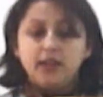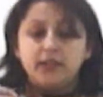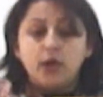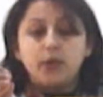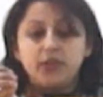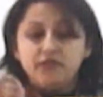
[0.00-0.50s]

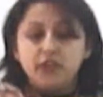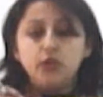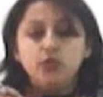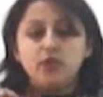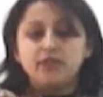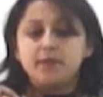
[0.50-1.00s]
Now, in
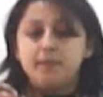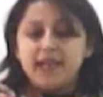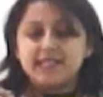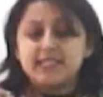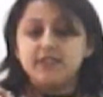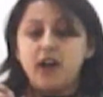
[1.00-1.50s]
view of the
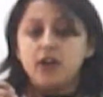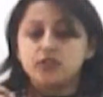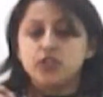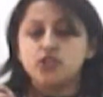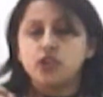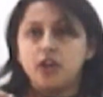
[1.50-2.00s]
massive
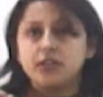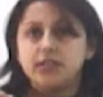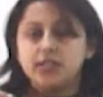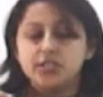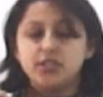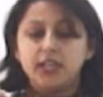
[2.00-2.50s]
housing
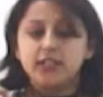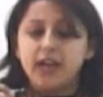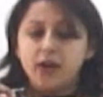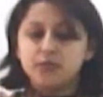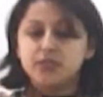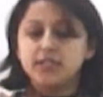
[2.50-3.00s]
shortage
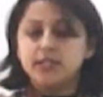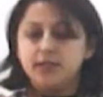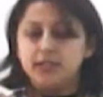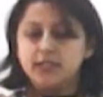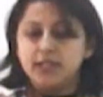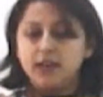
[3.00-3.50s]
encountered in
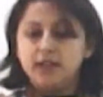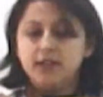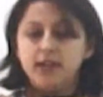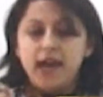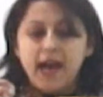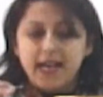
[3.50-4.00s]
India,
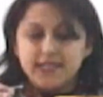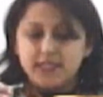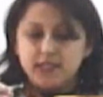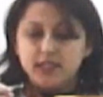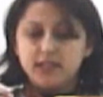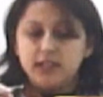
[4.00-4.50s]

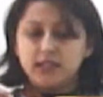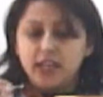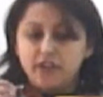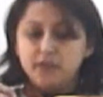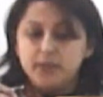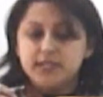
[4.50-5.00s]
ideally the
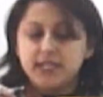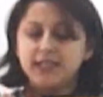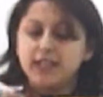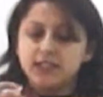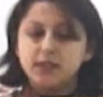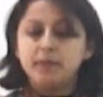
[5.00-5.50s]
government
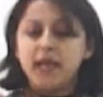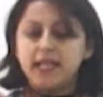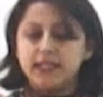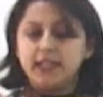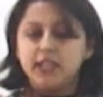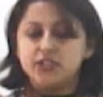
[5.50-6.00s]
and other
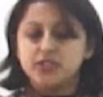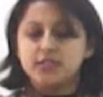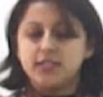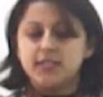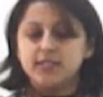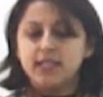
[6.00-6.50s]
planning
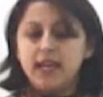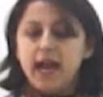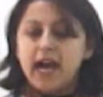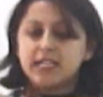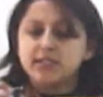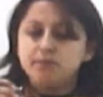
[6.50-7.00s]
agencies
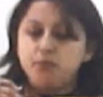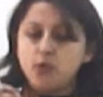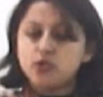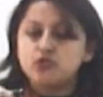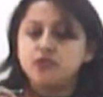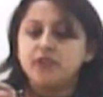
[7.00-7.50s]
are
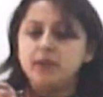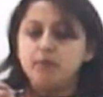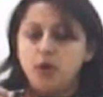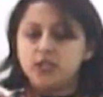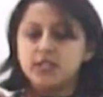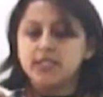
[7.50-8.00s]
supposed to frame
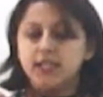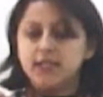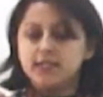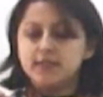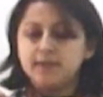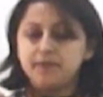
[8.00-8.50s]

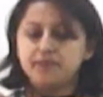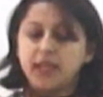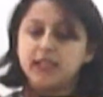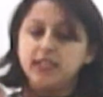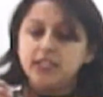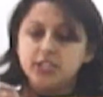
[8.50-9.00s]
policies
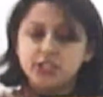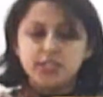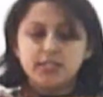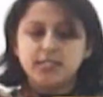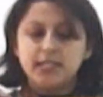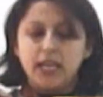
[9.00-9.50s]
and
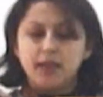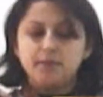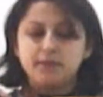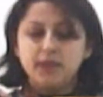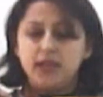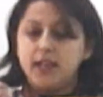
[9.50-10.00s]
initiate
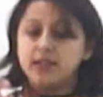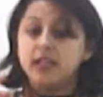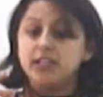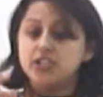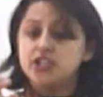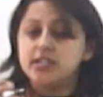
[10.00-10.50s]

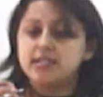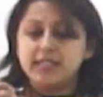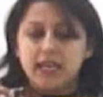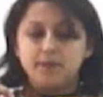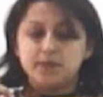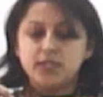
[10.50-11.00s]

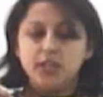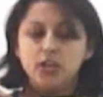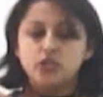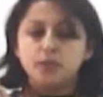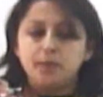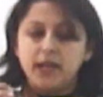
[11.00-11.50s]
steps
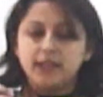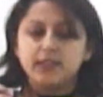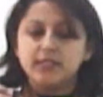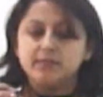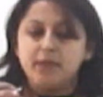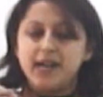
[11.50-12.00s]
to plug
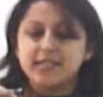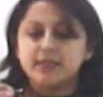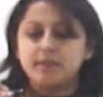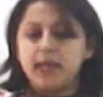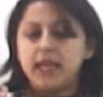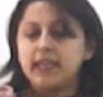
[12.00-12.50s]
the
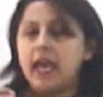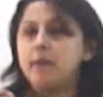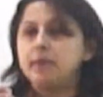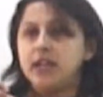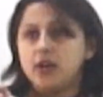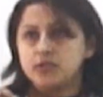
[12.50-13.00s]
demand-supply
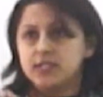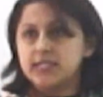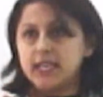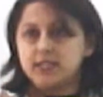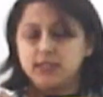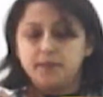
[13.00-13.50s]
gap in housing
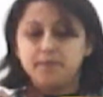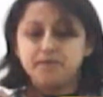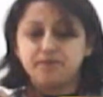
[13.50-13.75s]
sector.